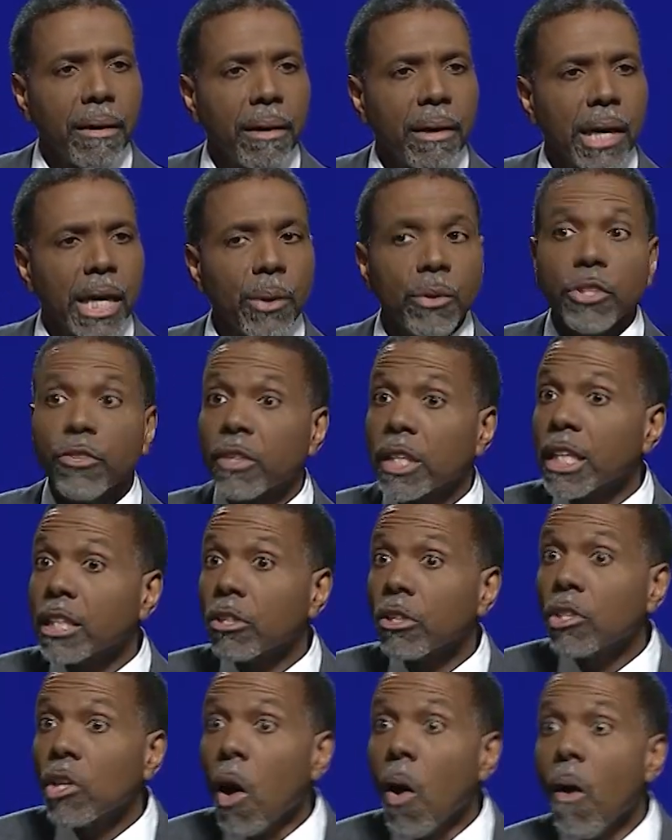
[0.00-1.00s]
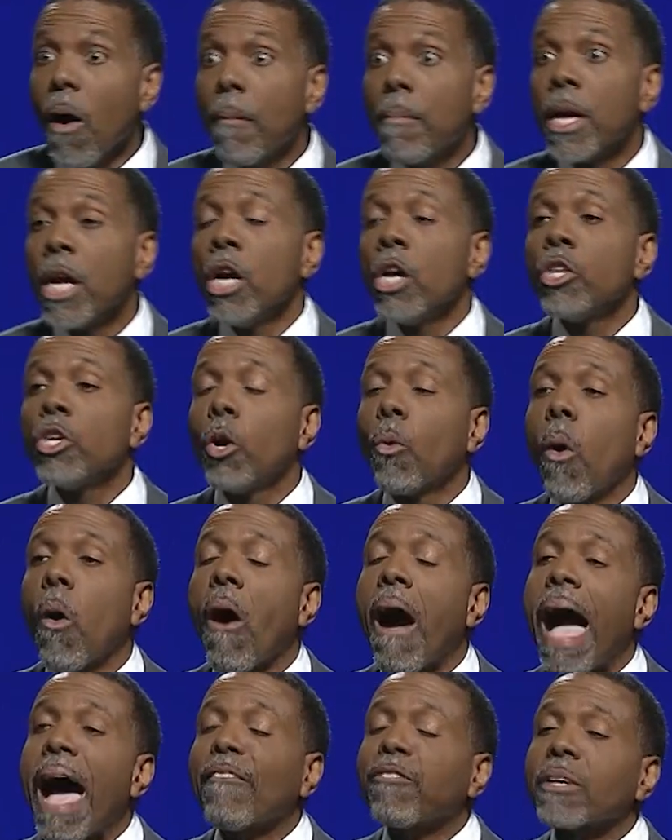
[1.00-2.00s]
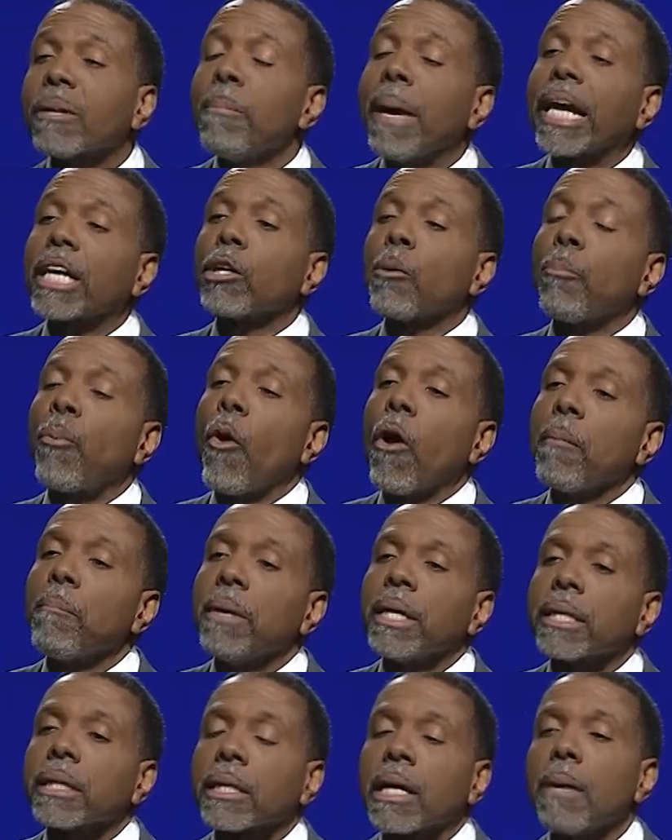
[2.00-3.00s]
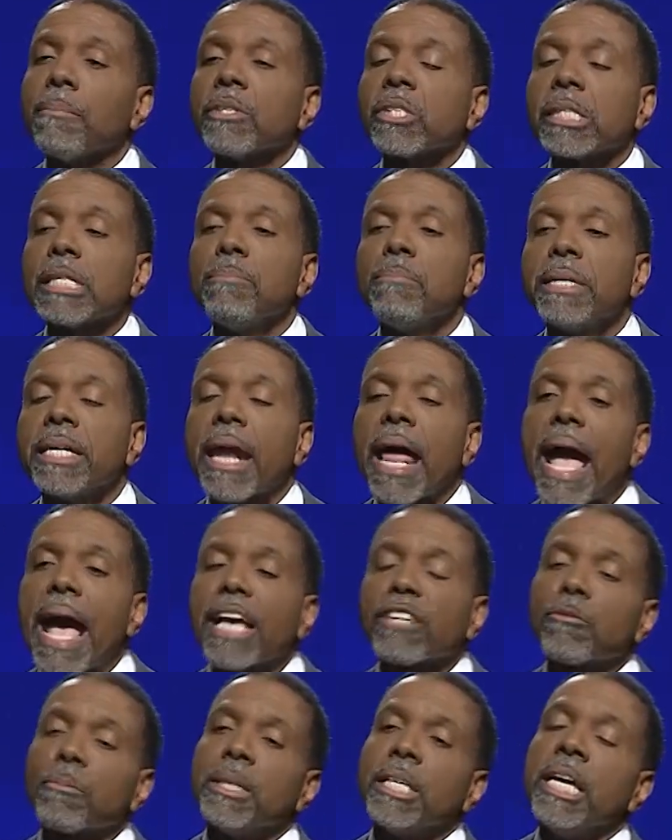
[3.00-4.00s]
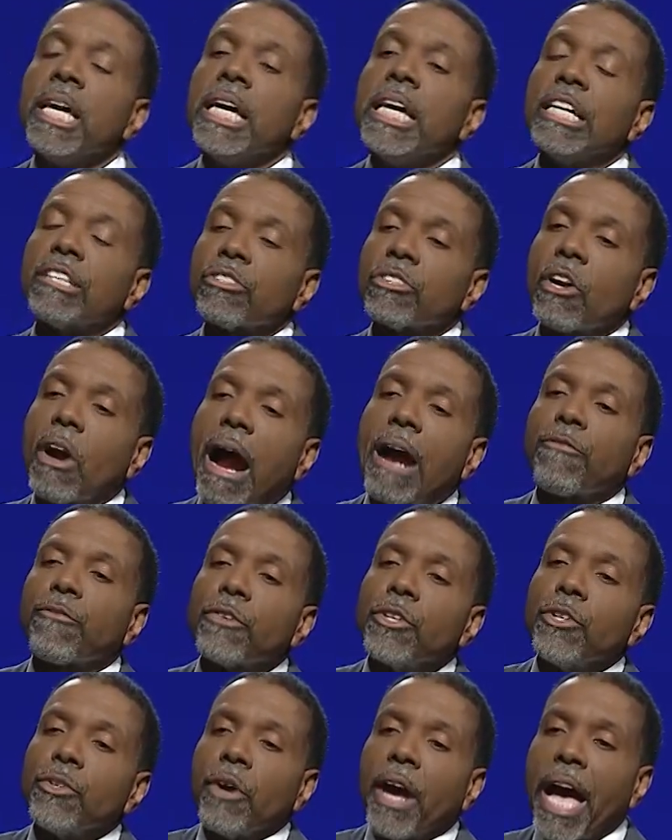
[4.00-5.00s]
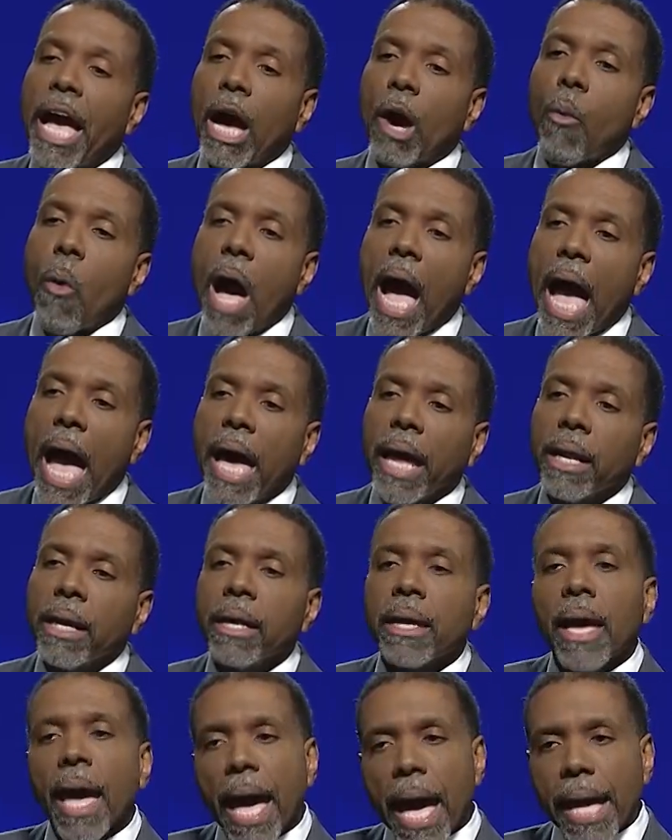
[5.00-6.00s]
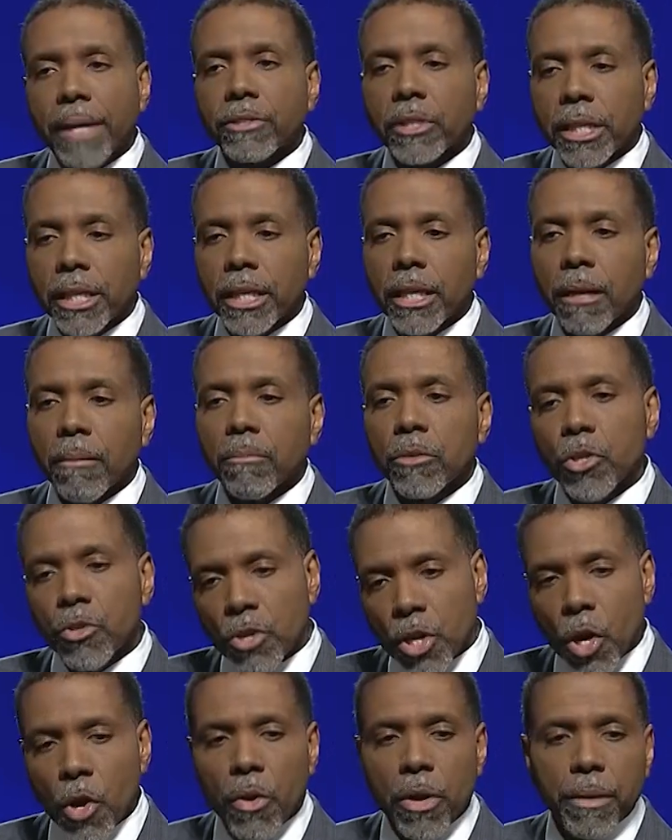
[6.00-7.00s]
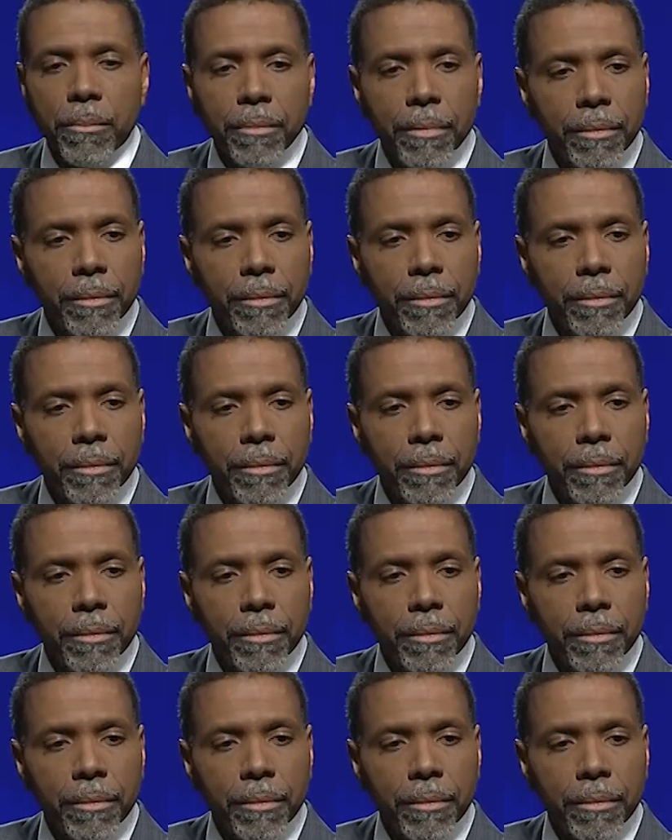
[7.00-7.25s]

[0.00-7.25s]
And when you get to know him, you won't have to make an appointment to come and see me and ask me, is it all right for you to have wine? Ask him. You know him.